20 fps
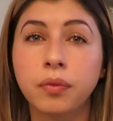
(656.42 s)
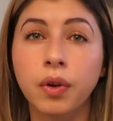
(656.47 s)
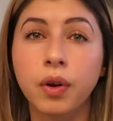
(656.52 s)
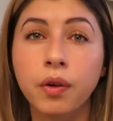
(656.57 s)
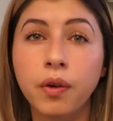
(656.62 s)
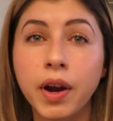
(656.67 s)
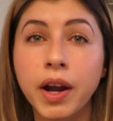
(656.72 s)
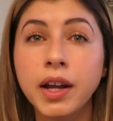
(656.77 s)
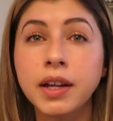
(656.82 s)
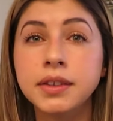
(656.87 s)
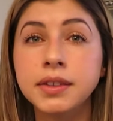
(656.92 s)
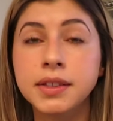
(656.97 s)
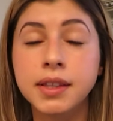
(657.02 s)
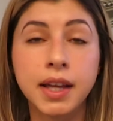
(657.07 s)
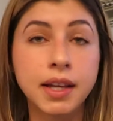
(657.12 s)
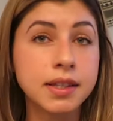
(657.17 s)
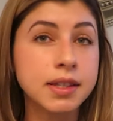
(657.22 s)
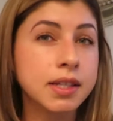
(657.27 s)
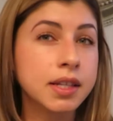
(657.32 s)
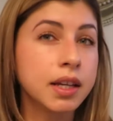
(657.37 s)
Alright,
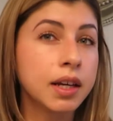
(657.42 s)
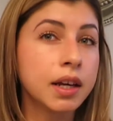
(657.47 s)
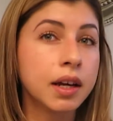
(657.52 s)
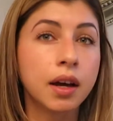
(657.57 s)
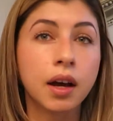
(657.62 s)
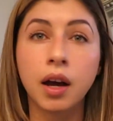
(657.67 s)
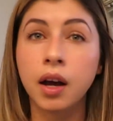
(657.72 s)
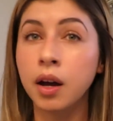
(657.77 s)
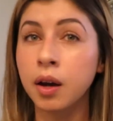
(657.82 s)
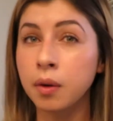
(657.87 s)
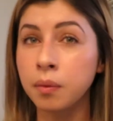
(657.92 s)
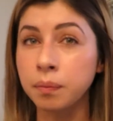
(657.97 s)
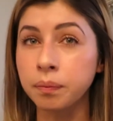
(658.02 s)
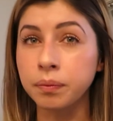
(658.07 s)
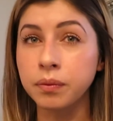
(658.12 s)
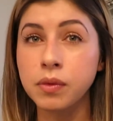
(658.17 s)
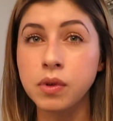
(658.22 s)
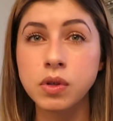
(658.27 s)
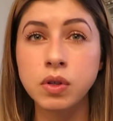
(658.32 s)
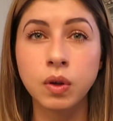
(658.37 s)
that's it.
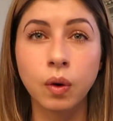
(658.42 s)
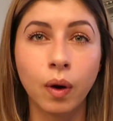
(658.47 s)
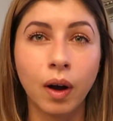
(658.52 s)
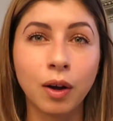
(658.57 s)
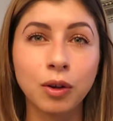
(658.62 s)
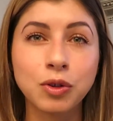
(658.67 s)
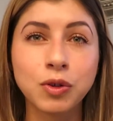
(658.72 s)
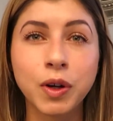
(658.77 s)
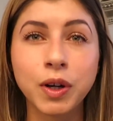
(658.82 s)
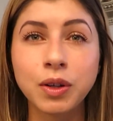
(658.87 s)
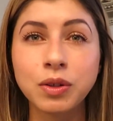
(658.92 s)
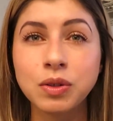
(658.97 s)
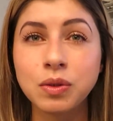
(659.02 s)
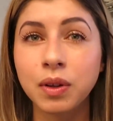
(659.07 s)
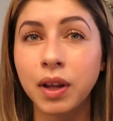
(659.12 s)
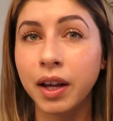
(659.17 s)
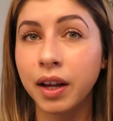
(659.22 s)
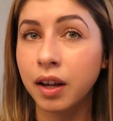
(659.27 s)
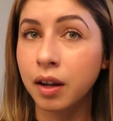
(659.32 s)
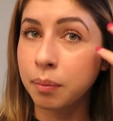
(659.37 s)
So I'll try to do
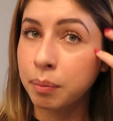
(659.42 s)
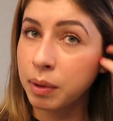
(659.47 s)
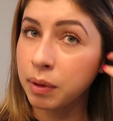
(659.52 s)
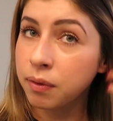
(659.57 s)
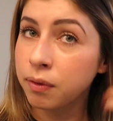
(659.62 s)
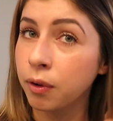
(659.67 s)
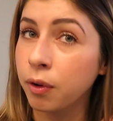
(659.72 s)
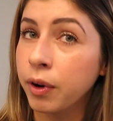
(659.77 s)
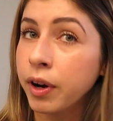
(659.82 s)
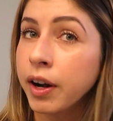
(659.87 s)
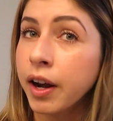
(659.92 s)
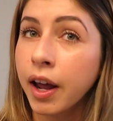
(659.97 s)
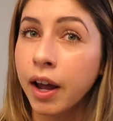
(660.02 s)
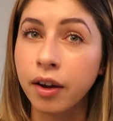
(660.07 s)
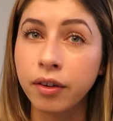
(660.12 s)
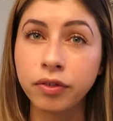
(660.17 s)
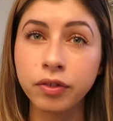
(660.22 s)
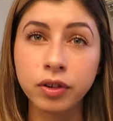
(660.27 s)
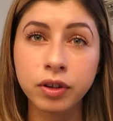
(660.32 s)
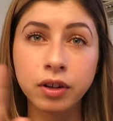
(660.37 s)
like a before and
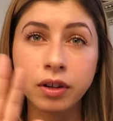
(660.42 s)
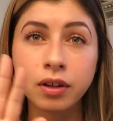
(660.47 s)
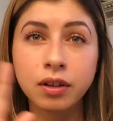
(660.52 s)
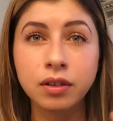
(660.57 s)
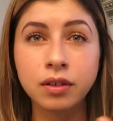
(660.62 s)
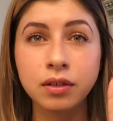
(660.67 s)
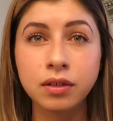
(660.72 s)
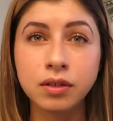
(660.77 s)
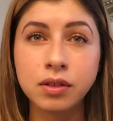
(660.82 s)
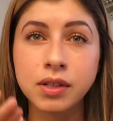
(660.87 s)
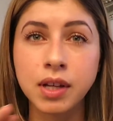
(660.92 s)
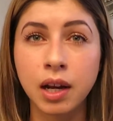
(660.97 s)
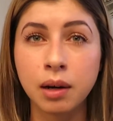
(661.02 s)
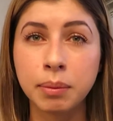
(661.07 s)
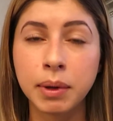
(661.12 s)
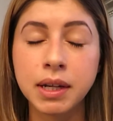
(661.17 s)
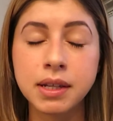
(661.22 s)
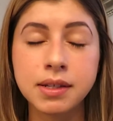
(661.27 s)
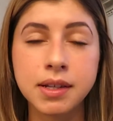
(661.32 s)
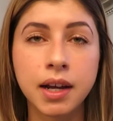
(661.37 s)
after side
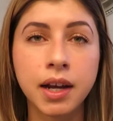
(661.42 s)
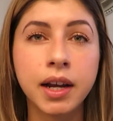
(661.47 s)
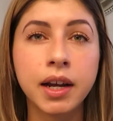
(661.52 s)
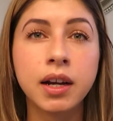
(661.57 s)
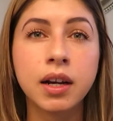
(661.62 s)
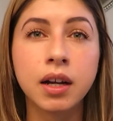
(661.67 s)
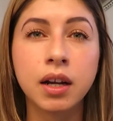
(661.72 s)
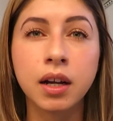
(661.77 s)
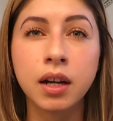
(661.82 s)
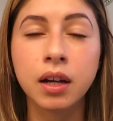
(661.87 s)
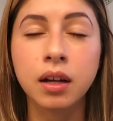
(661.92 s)
by side.